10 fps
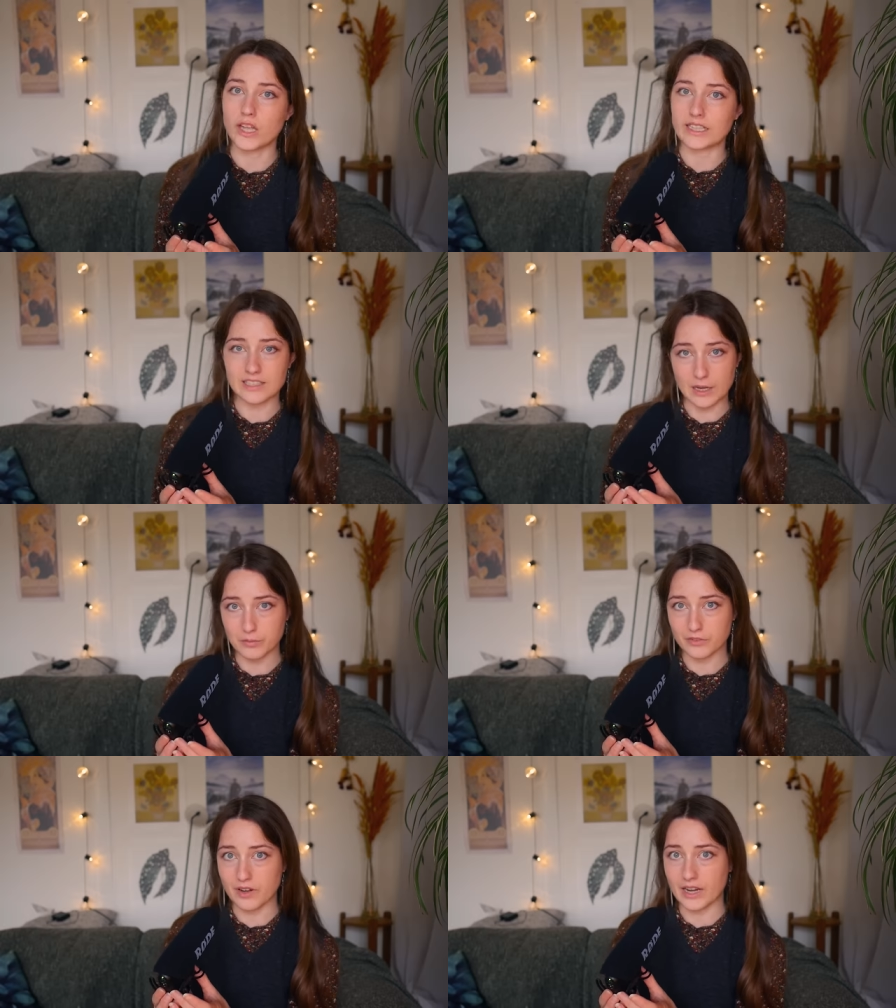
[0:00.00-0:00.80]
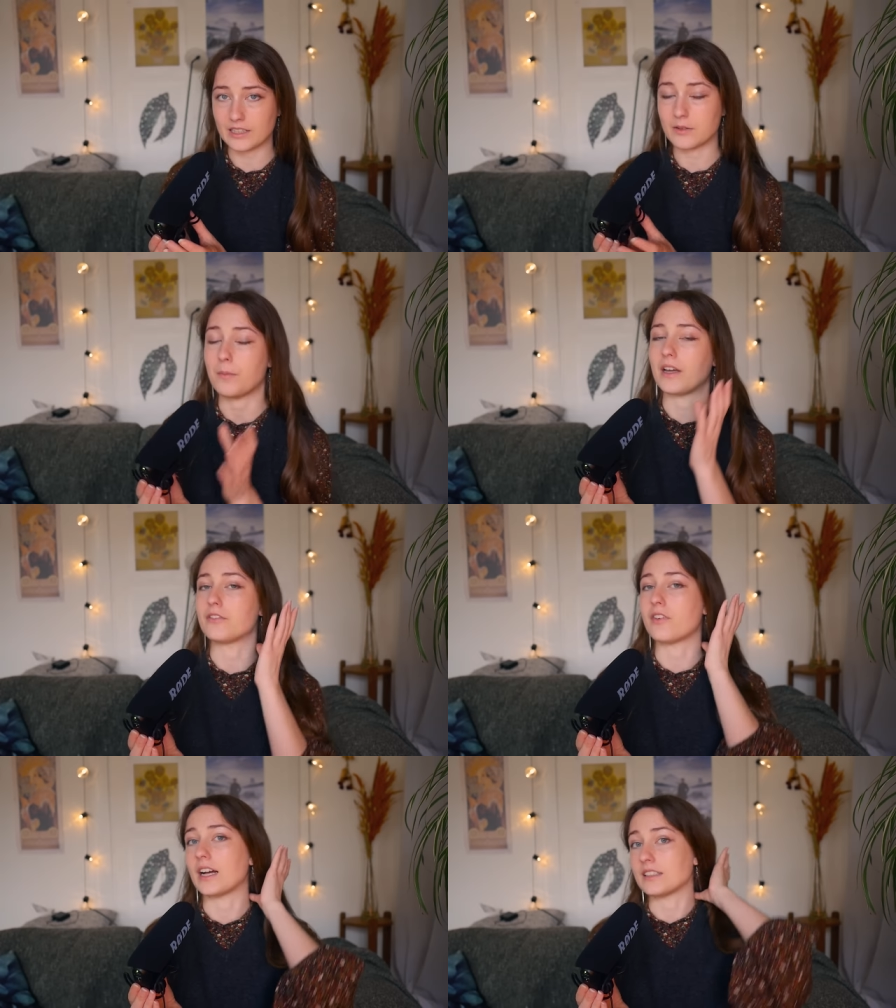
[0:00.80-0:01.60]
exemplified by the
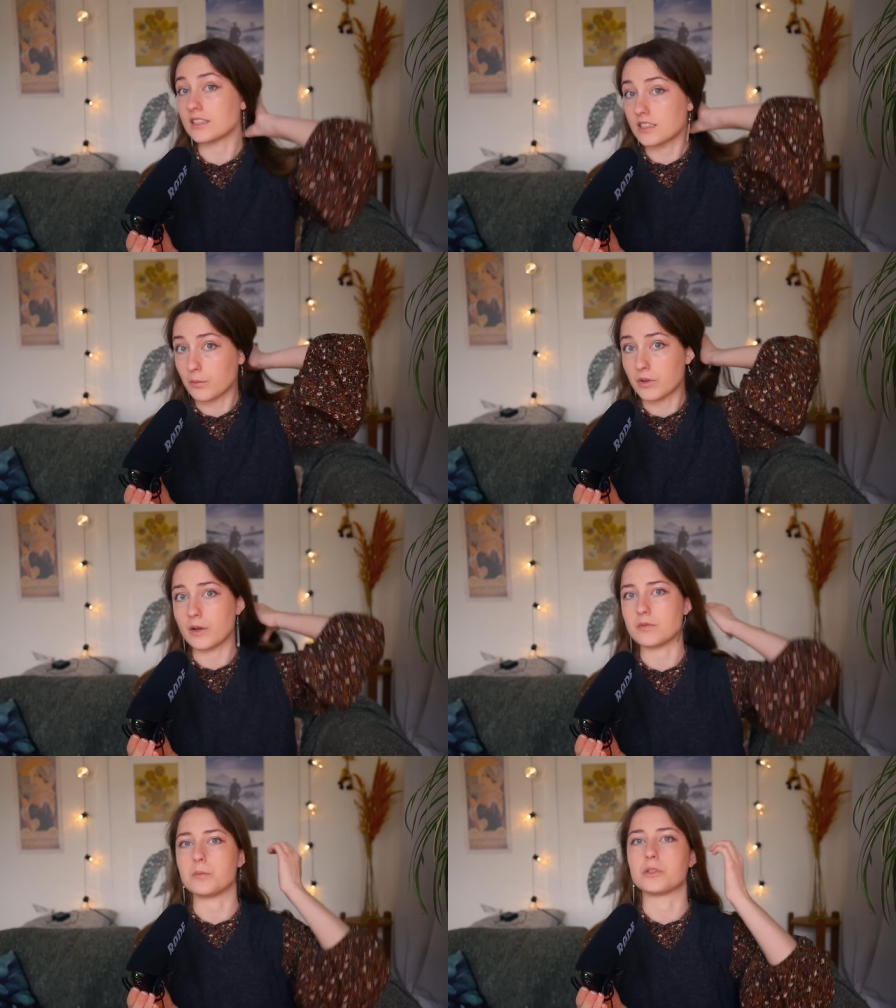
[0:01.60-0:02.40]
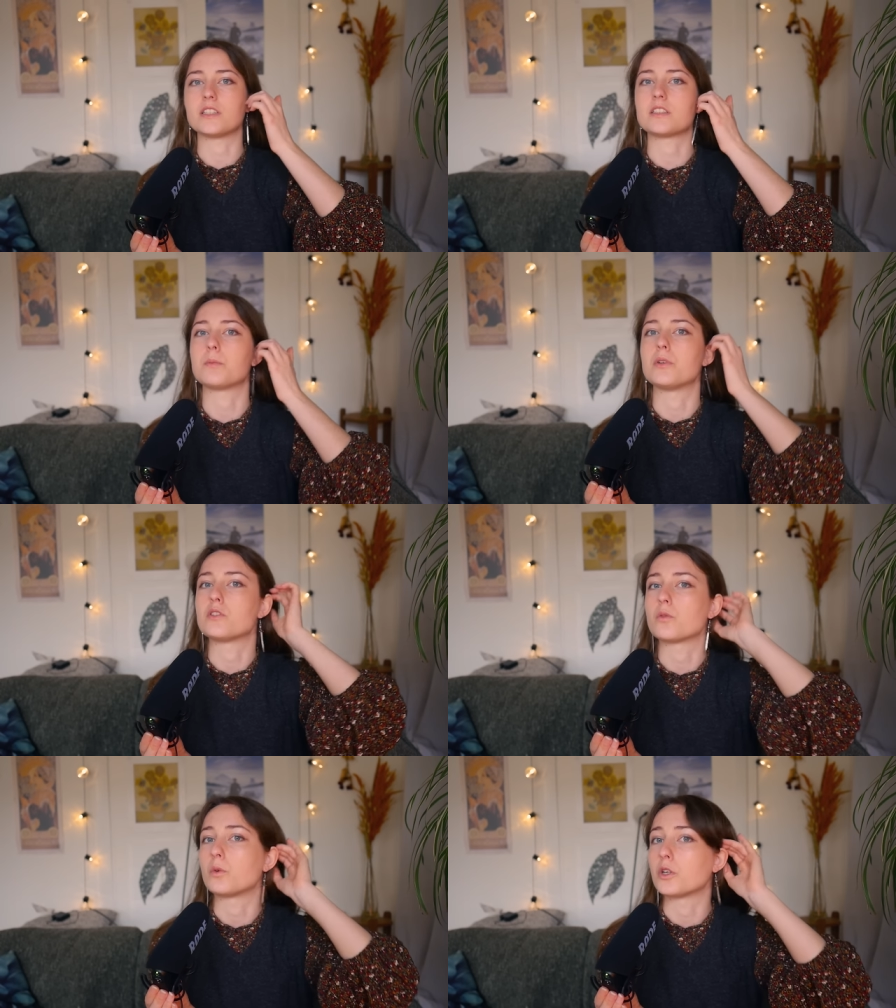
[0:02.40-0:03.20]
fact that sometimes the
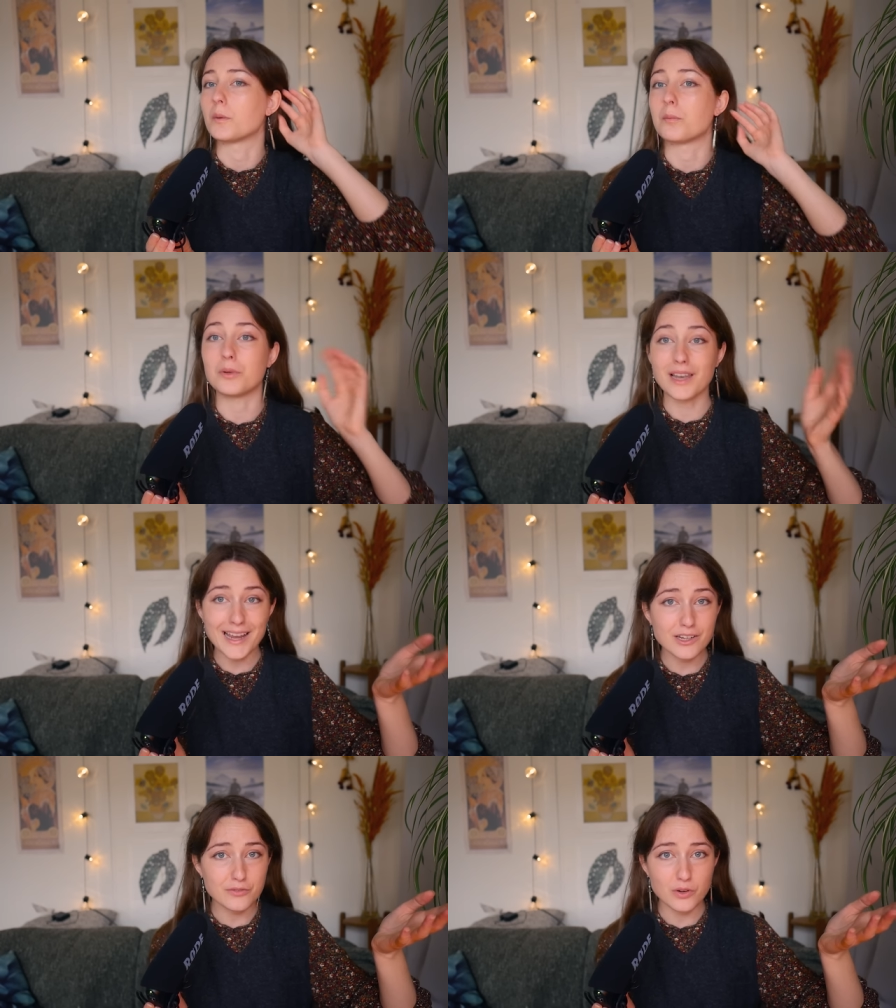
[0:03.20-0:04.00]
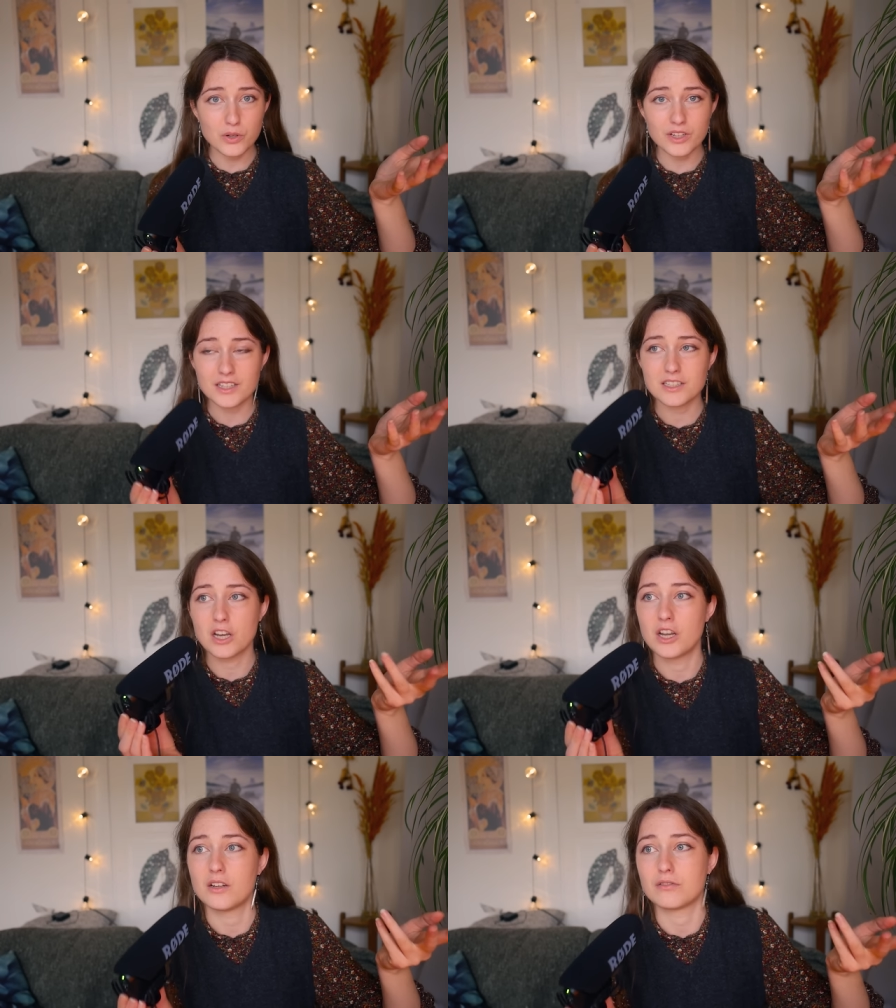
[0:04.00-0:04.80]
participants were blindfolded
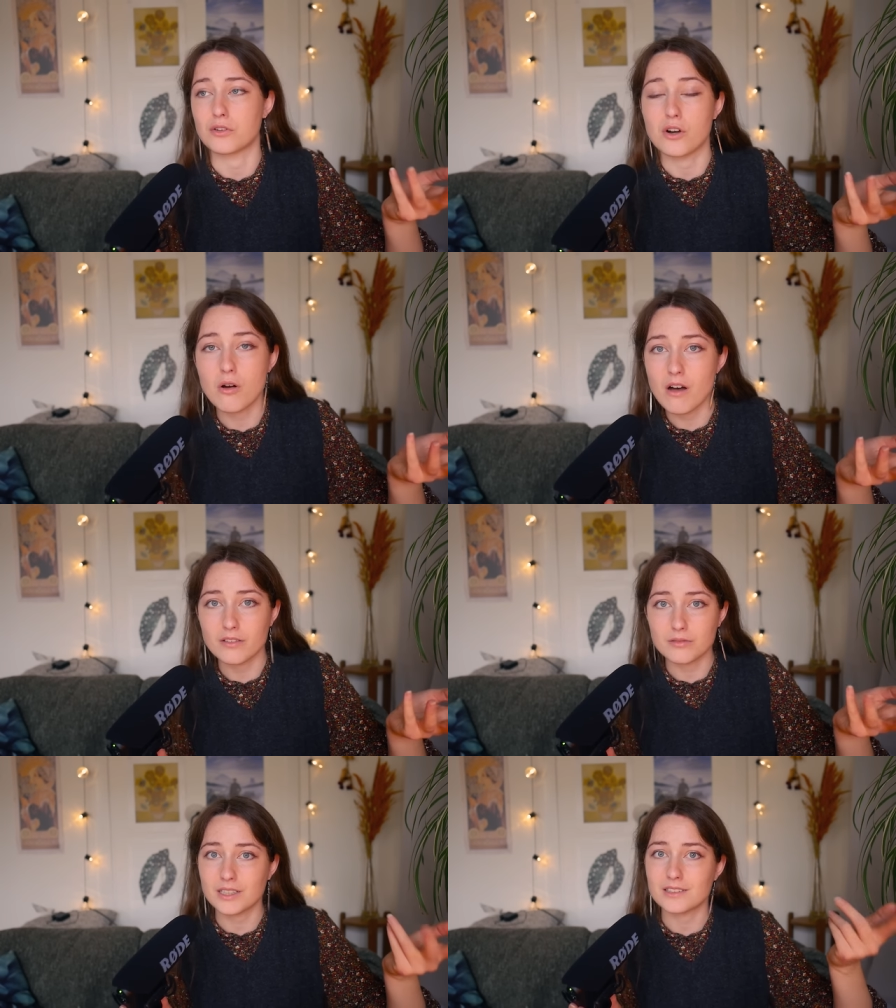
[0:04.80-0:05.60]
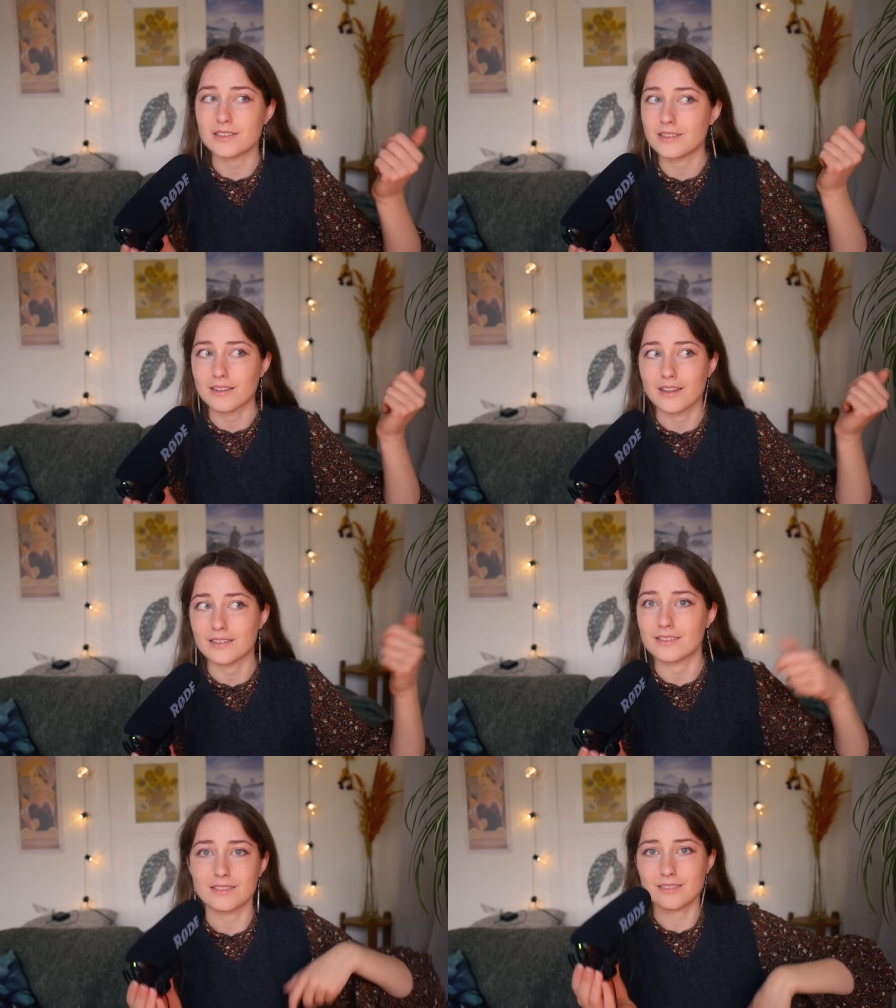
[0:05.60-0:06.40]
for no other reason than that